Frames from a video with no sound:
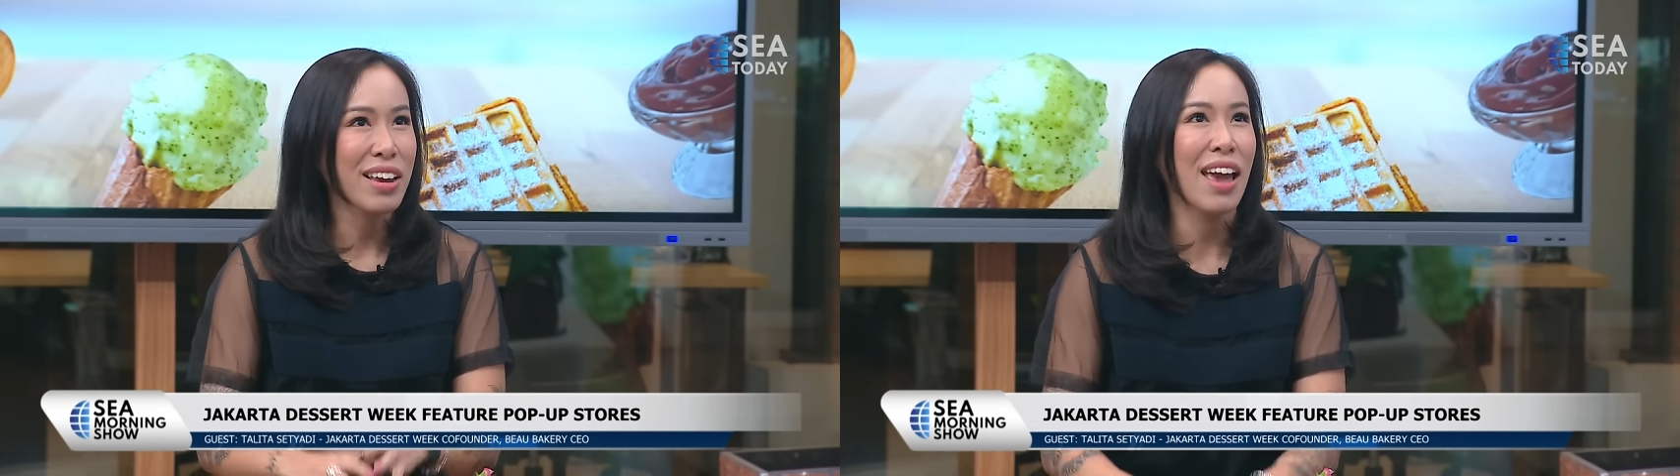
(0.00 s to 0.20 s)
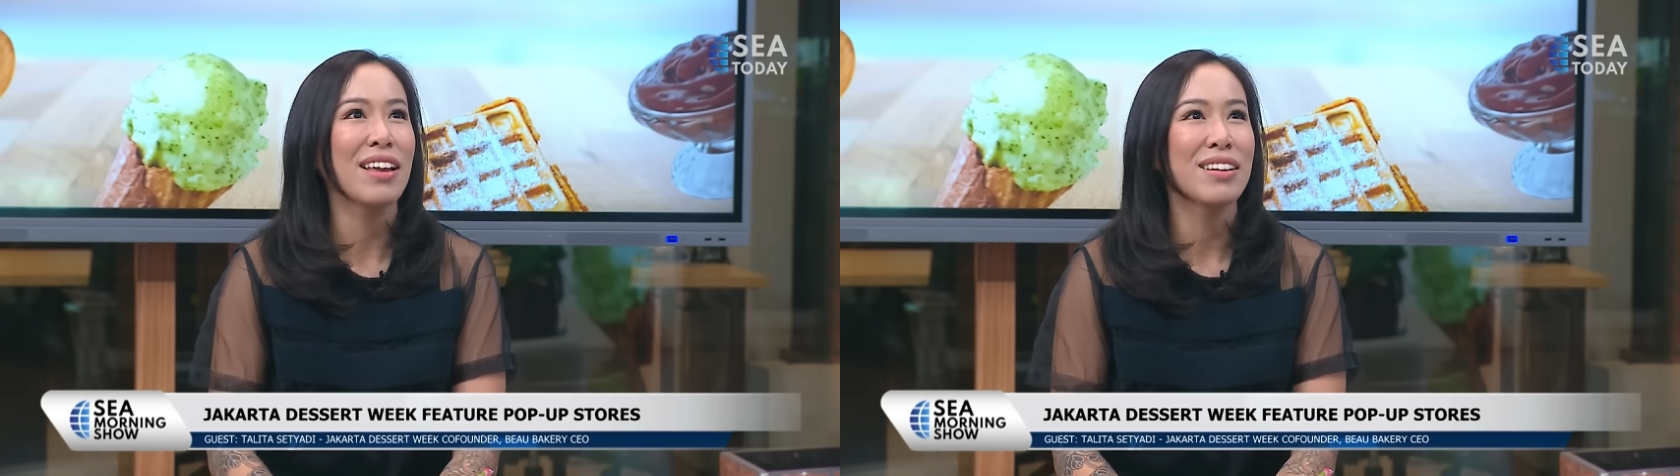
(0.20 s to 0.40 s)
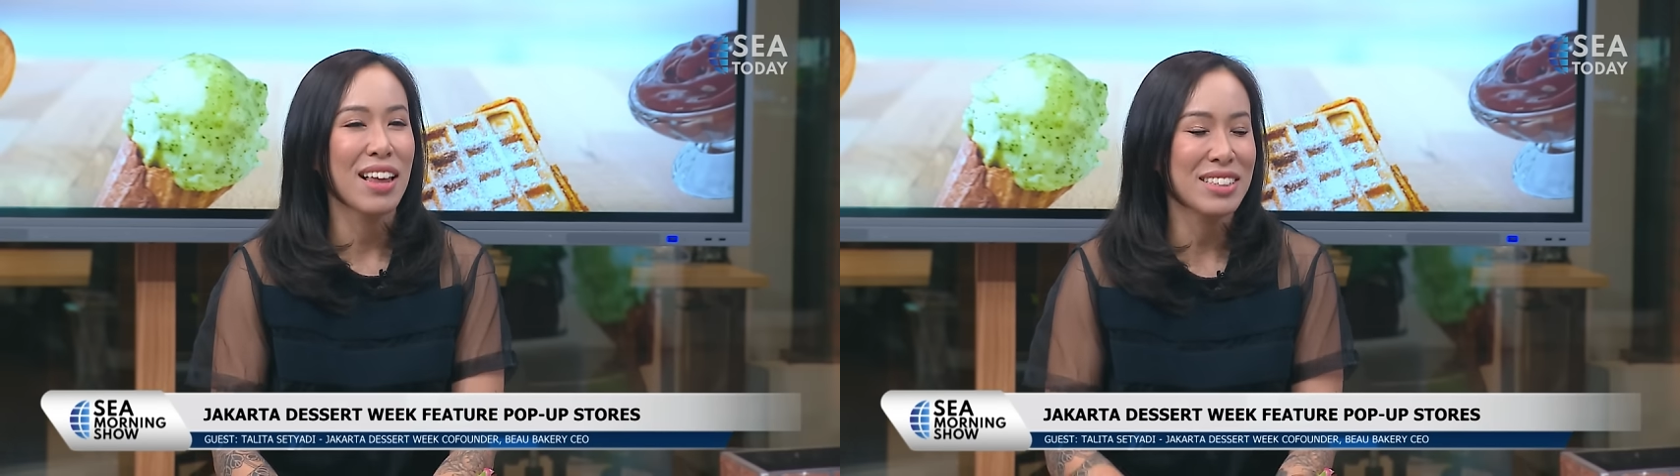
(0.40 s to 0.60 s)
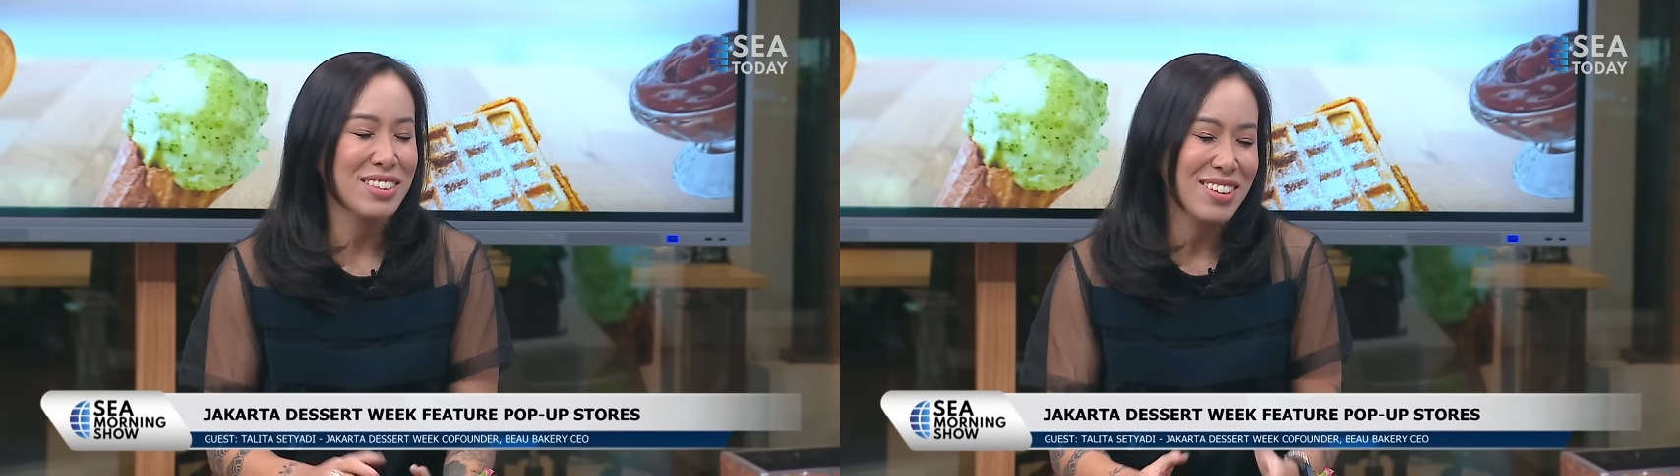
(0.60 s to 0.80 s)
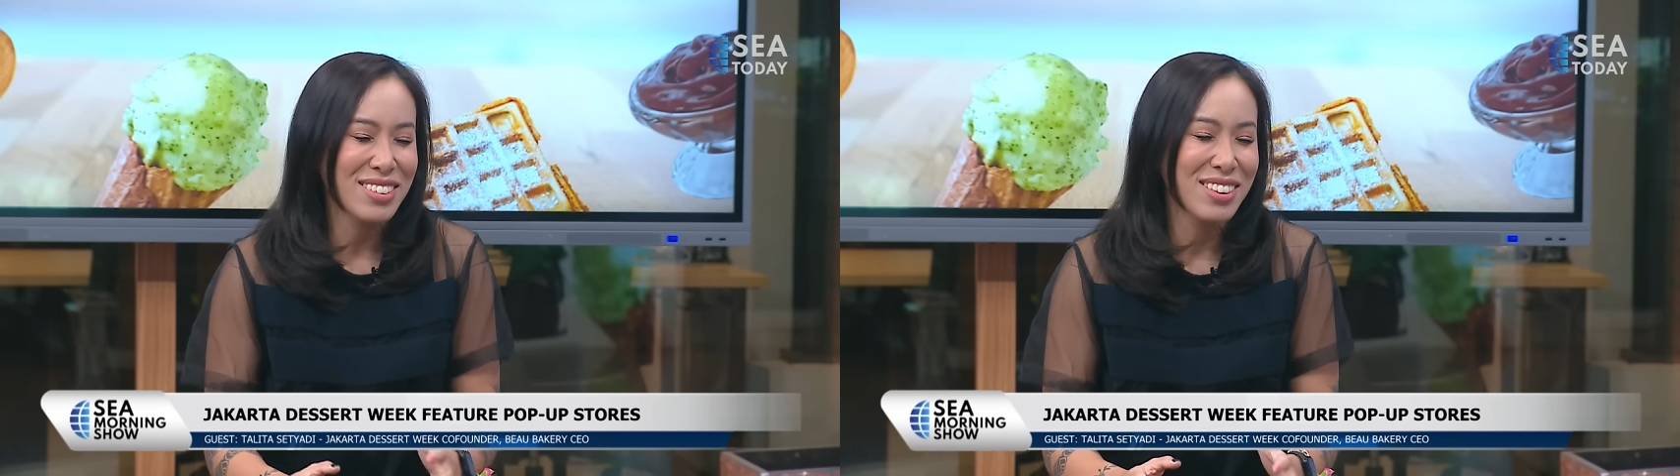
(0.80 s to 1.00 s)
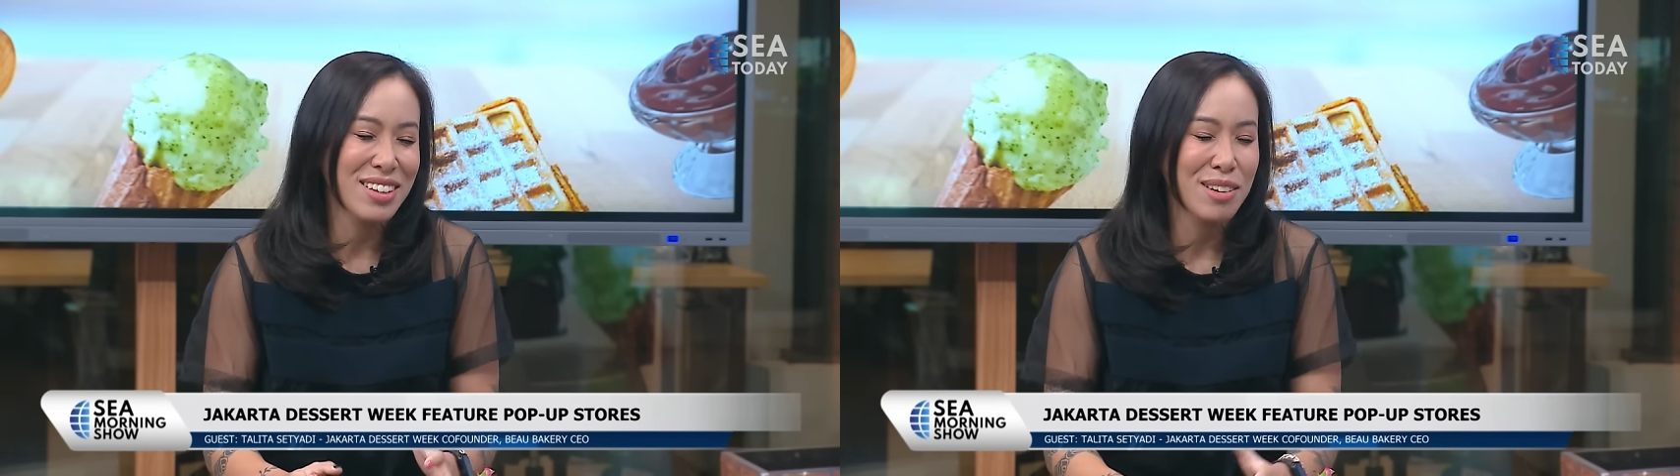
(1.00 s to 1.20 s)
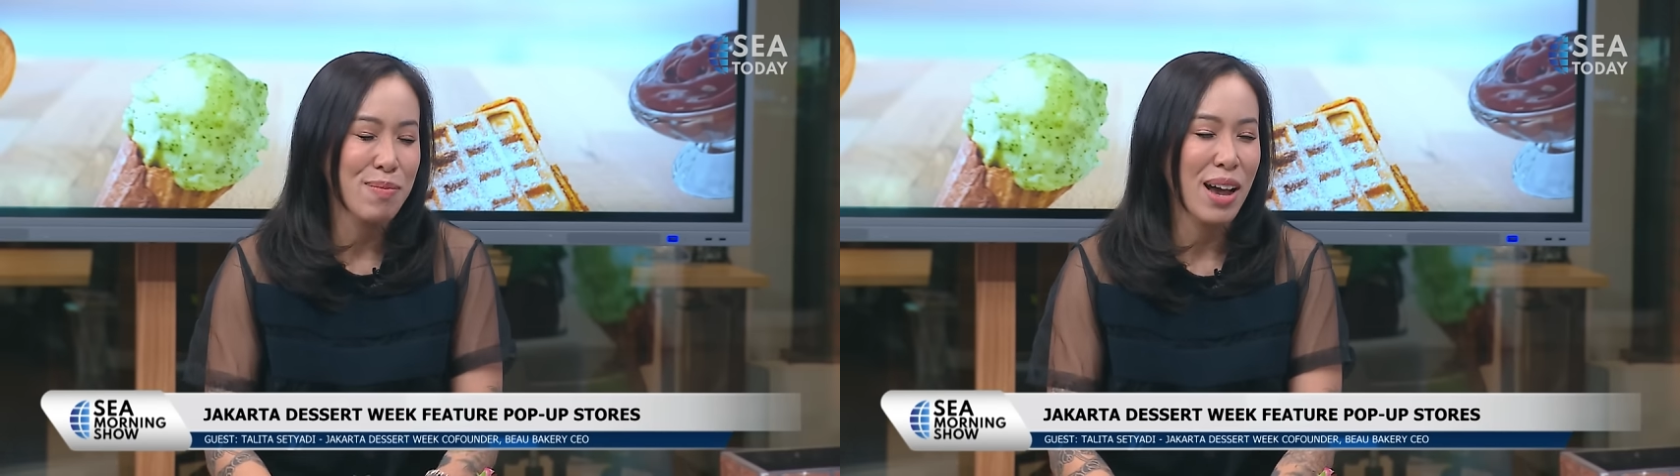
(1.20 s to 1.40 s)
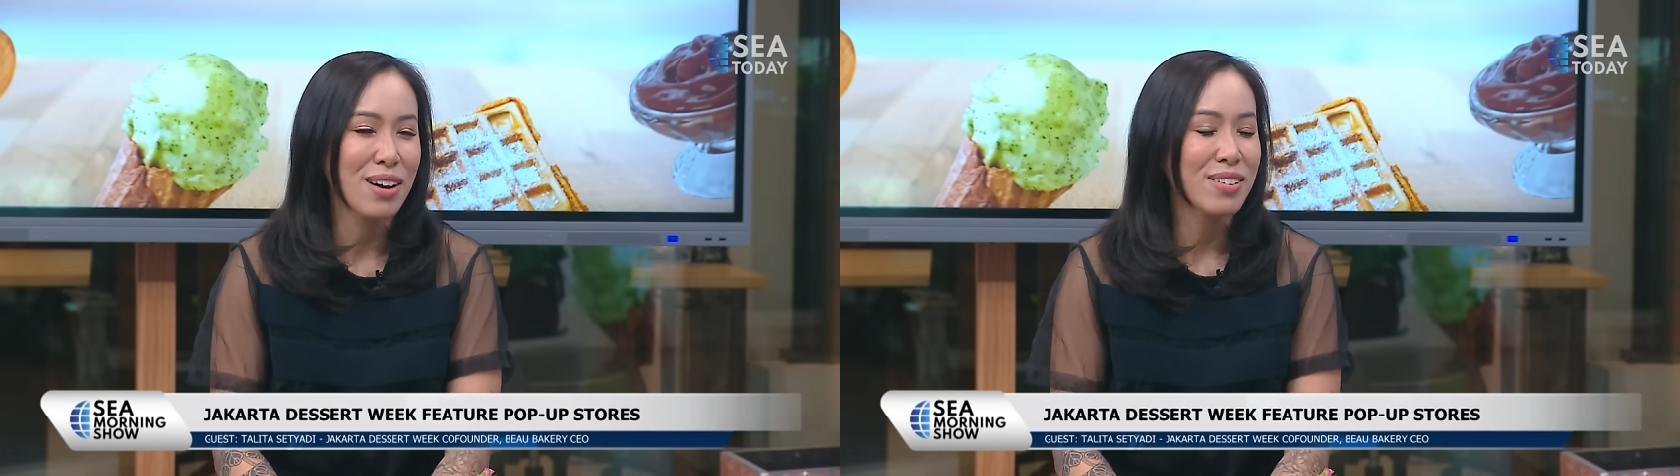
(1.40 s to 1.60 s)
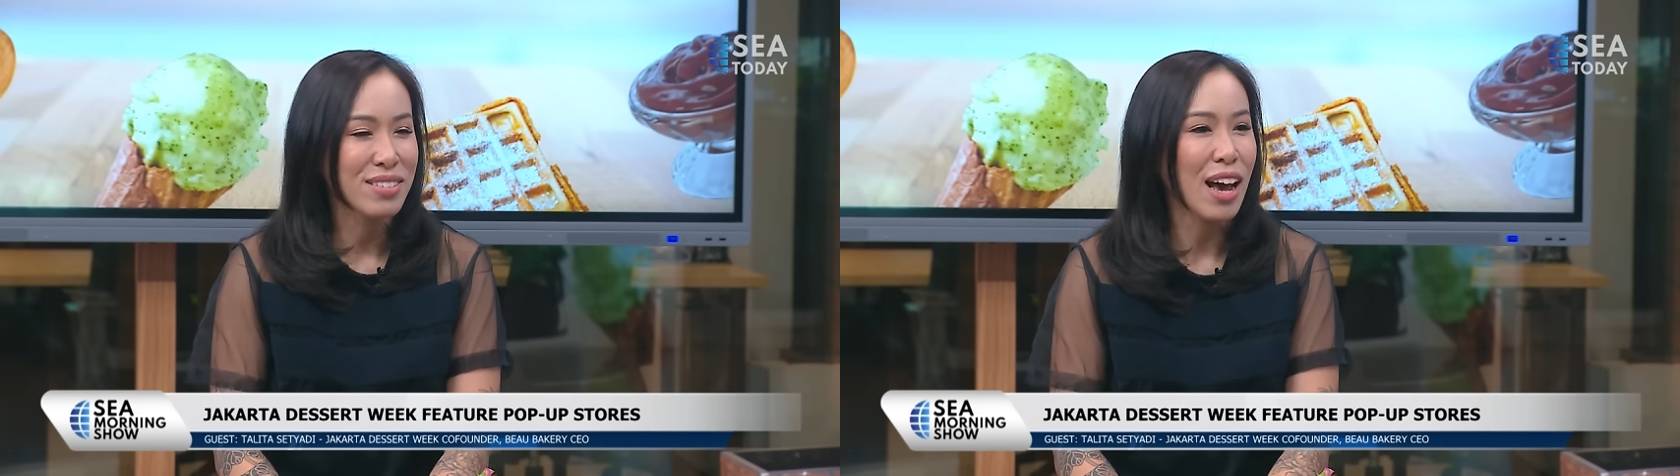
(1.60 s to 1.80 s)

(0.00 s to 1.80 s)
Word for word: can like start to think about